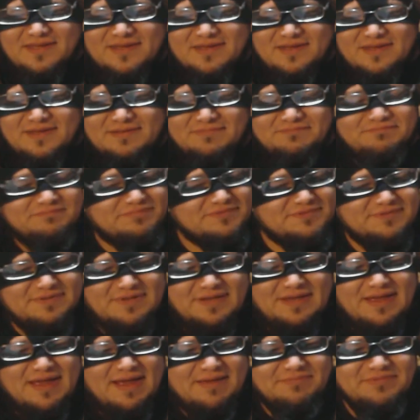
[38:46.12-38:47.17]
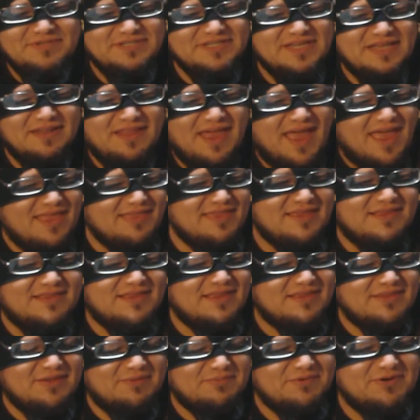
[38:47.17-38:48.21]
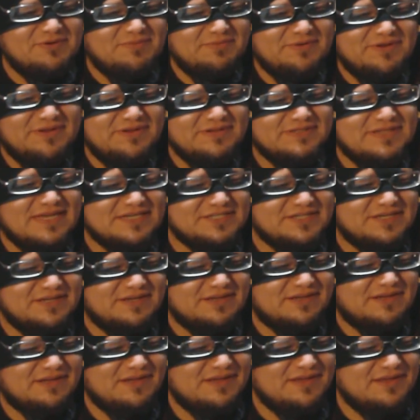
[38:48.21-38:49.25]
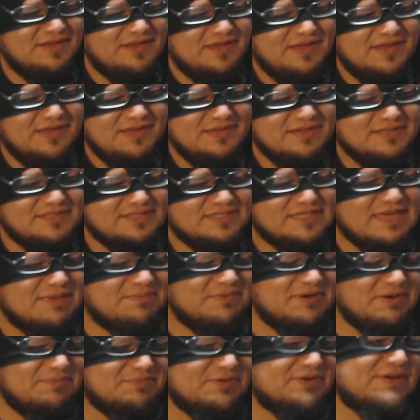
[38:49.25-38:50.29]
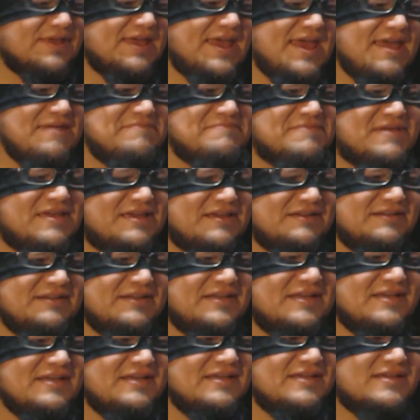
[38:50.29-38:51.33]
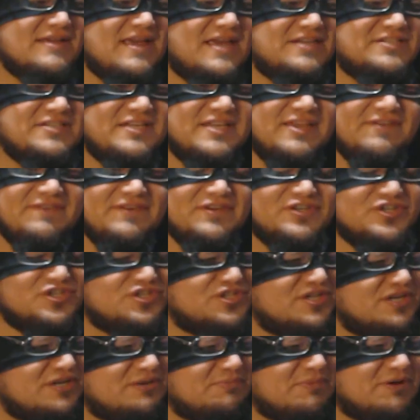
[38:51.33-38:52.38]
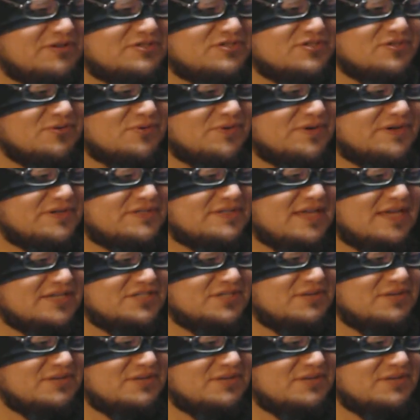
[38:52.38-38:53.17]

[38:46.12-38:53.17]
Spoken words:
I'm just glad that the WWE is actually stepping up their game, man. Actually giving a shit about stories.